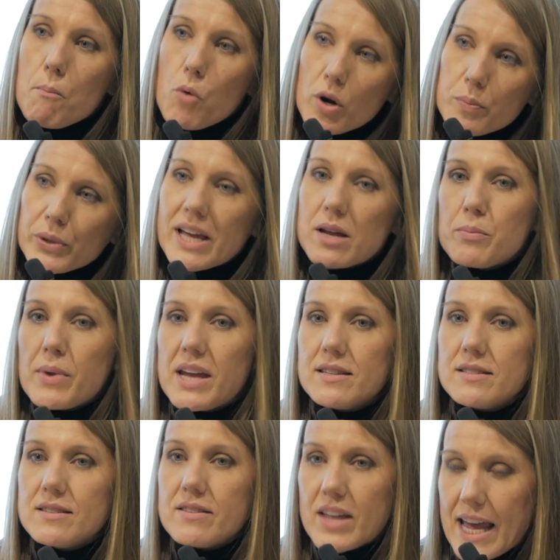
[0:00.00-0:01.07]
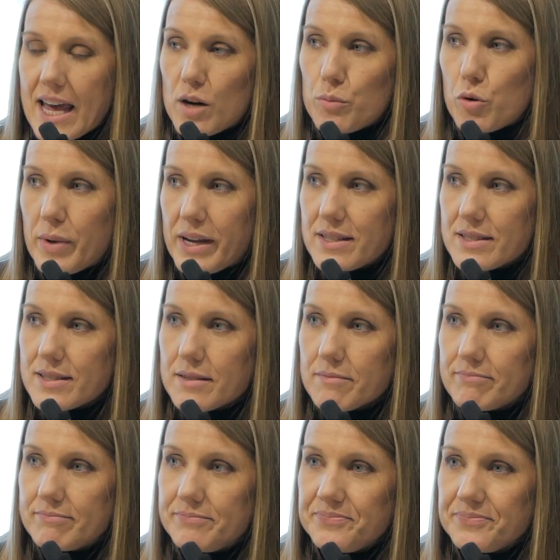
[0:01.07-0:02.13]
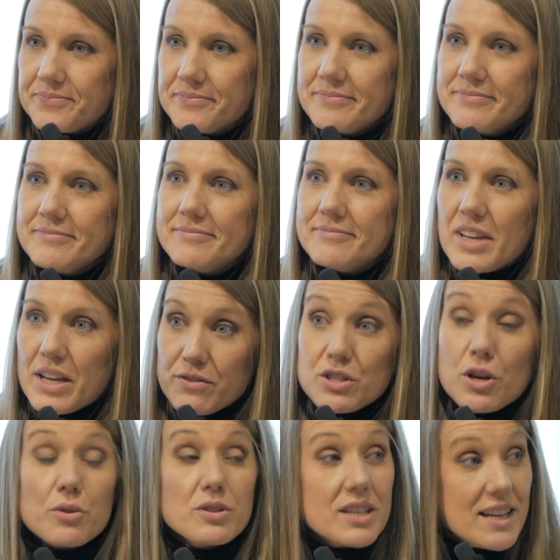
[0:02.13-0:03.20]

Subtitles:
more plant-based than animal-based? If so,